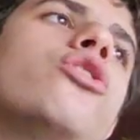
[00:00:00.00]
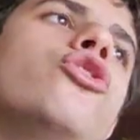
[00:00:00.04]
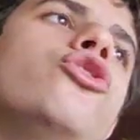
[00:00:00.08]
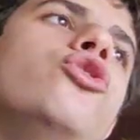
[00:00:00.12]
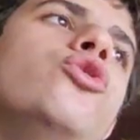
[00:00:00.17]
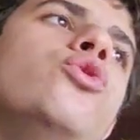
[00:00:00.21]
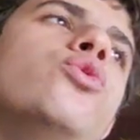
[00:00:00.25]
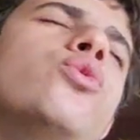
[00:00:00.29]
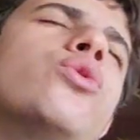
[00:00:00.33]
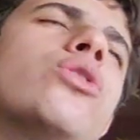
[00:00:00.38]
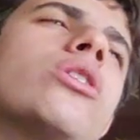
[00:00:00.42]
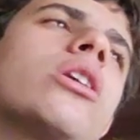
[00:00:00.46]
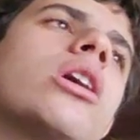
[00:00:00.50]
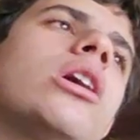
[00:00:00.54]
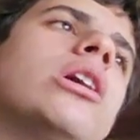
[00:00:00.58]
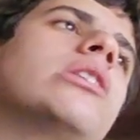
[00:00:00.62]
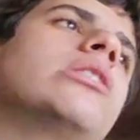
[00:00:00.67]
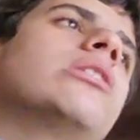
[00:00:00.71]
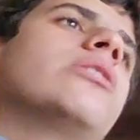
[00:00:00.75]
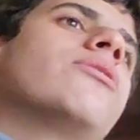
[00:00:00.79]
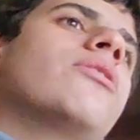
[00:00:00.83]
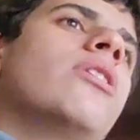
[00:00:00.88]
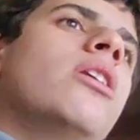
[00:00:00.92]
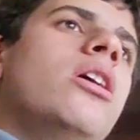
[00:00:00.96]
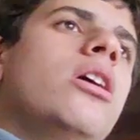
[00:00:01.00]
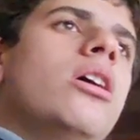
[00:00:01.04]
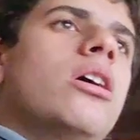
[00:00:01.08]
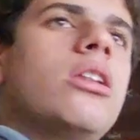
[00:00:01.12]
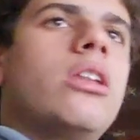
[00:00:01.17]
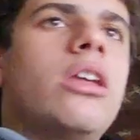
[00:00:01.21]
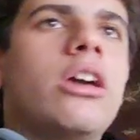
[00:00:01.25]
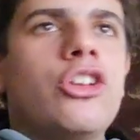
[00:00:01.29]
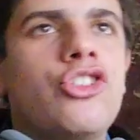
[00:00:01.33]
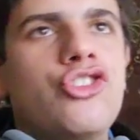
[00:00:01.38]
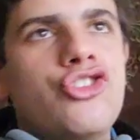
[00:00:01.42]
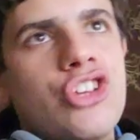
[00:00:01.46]
newer kind of
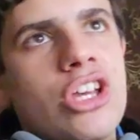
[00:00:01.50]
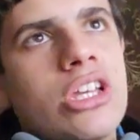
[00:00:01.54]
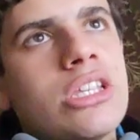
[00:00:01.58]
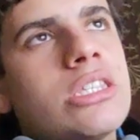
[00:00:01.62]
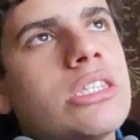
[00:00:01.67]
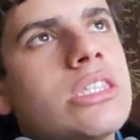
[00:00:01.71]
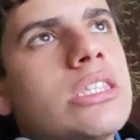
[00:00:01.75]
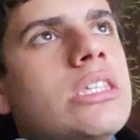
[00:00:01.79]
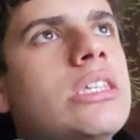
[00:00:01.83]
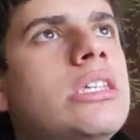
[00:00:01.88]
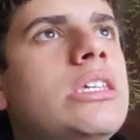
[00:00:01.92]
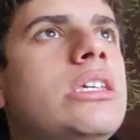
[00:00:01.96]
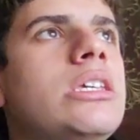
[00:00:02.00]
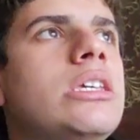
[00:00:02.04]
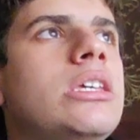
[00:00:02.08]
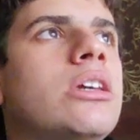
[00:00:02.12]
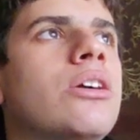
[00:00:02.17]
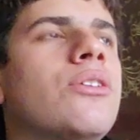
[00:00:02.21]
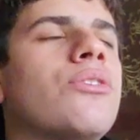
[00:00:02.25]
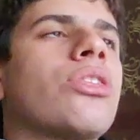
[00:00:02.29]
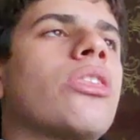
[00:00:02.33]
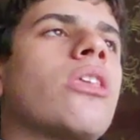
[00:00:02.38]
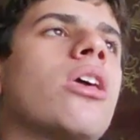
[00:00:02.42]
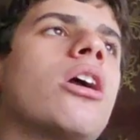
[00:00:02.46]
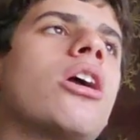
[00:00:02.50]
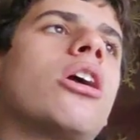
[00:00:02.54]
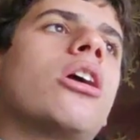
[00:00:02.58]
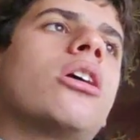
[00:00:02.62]
like Jessie.